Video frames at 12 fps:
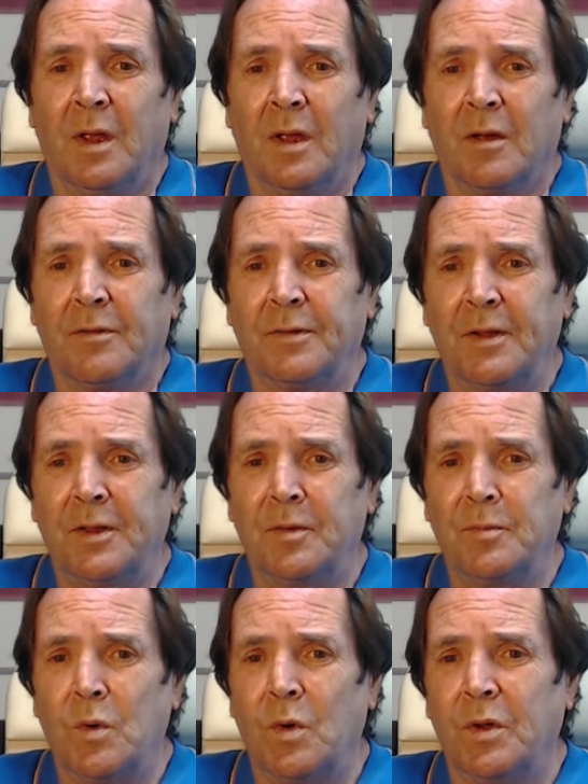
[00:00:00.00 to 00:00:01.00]

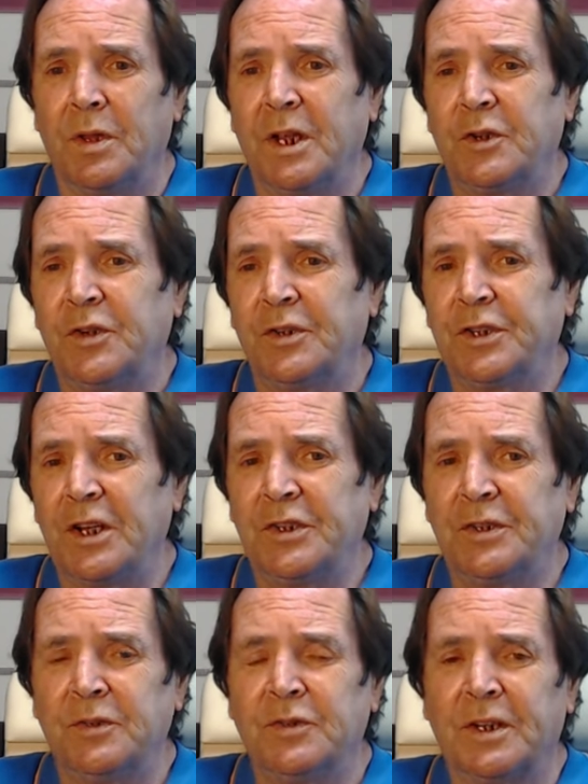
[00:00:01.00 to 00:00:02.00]
Furthermore, they are
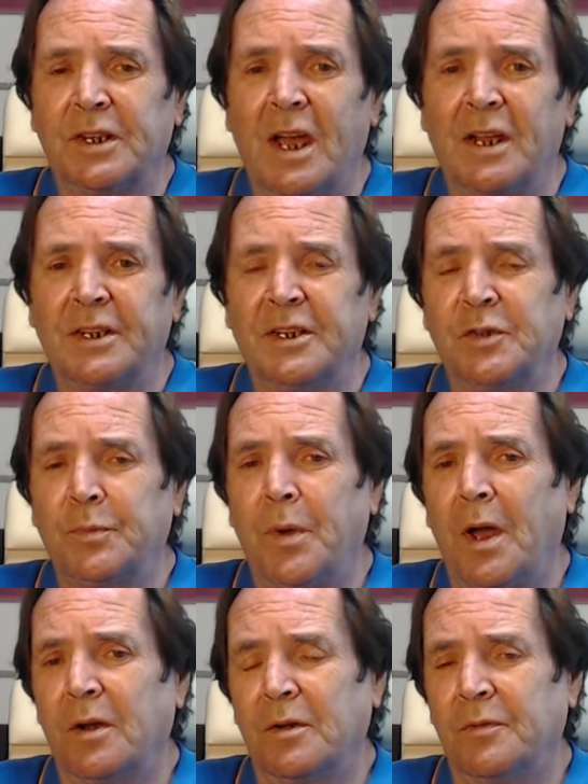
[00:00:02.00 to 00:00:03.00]
traditionally regarded as
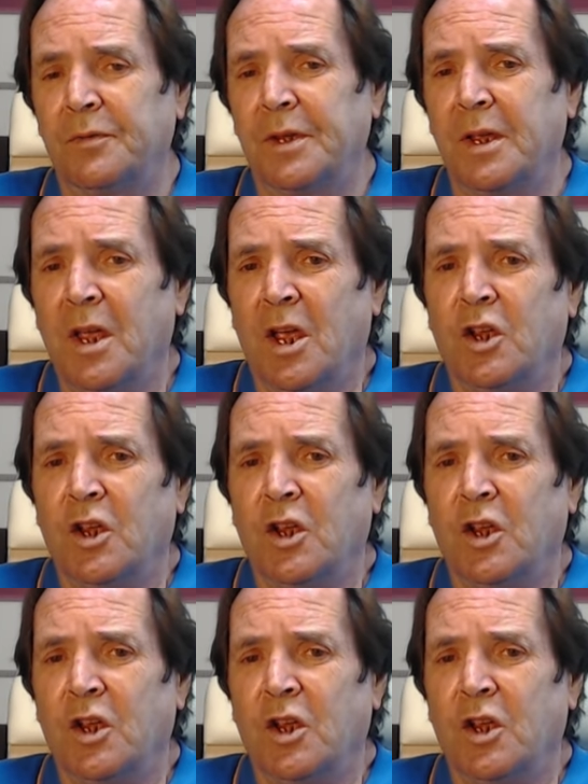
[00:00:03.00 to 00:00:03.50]
part of the